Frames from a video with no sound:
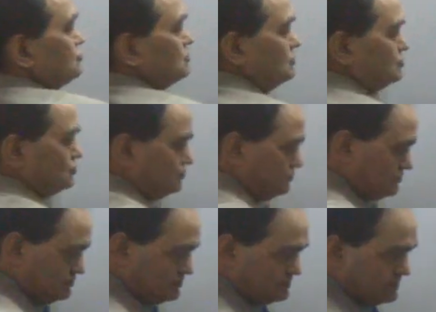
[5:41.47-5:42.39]
equal to,
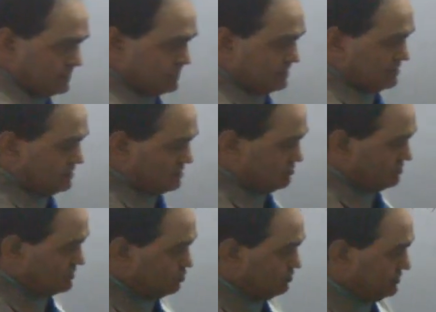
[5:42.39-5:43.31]

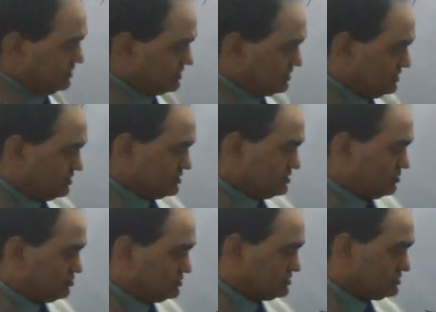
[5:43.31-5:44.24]
what do we get here? Now
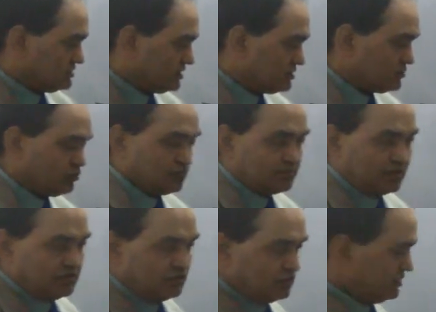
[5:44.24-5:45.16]
this is underneath pi
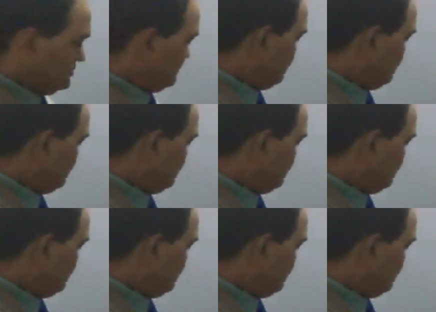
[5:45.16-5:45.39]
only.